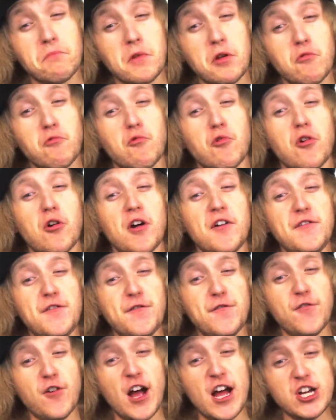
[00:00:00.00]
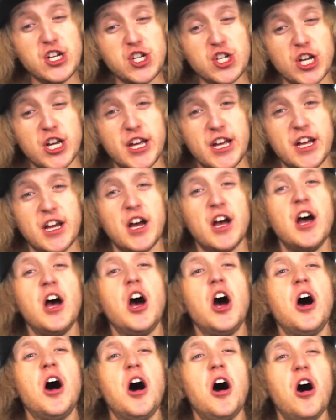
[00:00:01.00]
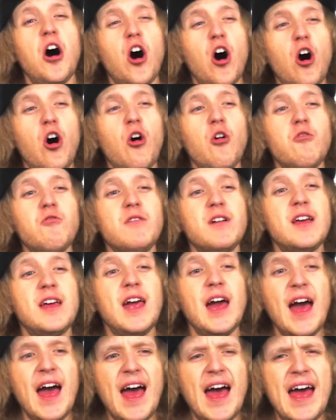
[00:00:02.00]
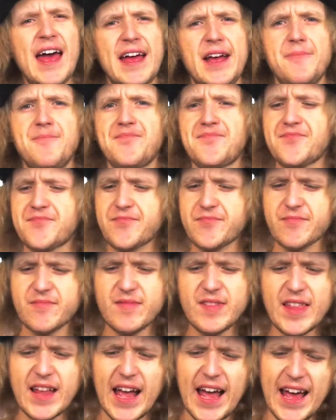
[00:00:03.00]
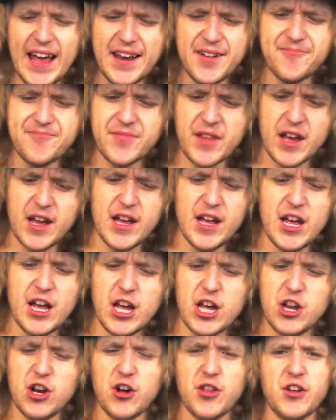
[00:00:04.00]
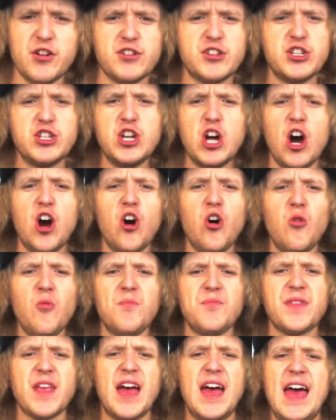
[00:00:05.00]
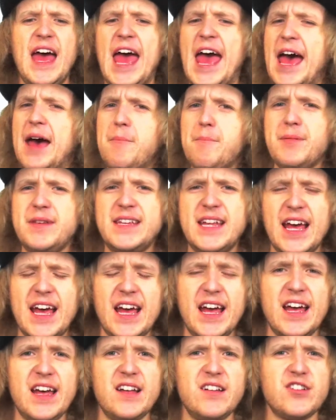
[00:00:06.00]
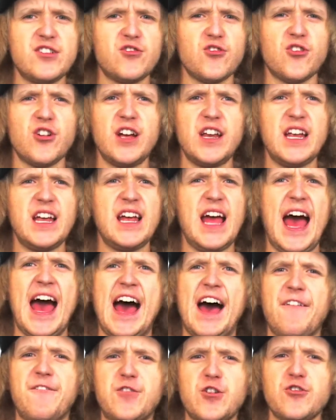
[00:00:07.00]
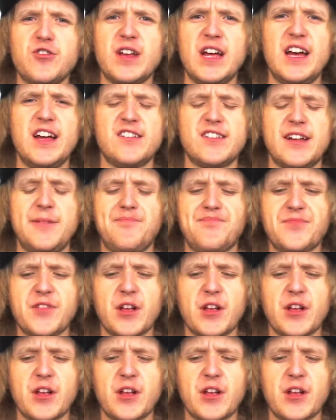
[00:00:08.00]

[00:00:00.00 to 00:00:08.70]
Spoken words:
Refreshing. Okay. And there's no hemp taste or any aftertaste. It